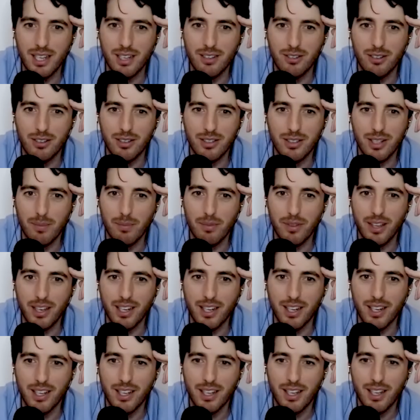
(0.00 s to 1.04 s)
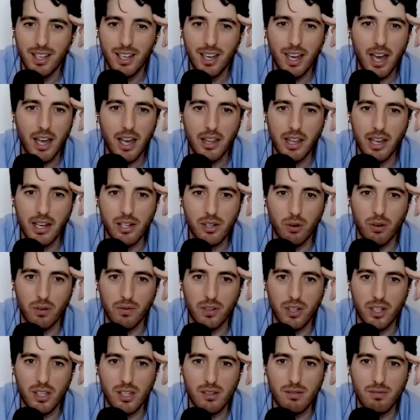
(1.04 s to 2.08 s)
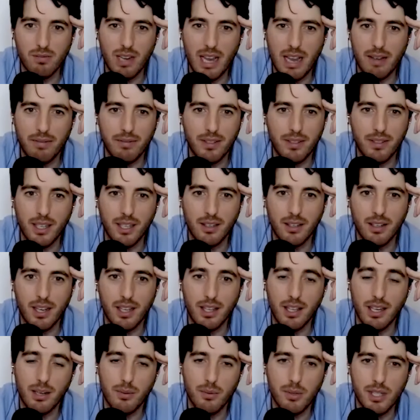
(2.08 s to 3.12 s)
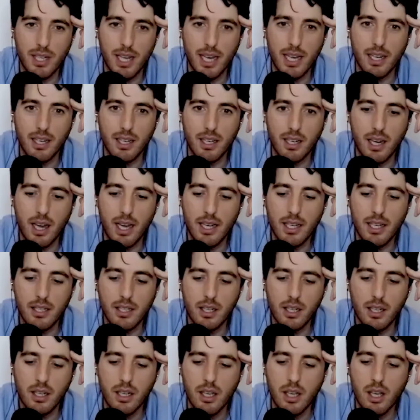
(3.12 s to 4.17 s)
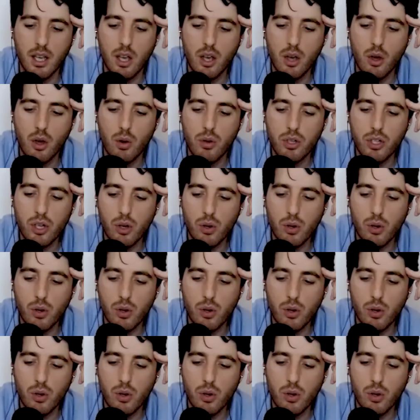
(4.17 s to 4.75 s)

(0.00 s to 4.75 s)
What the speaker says: or something, and then sort of just left it, and then it was dead later. So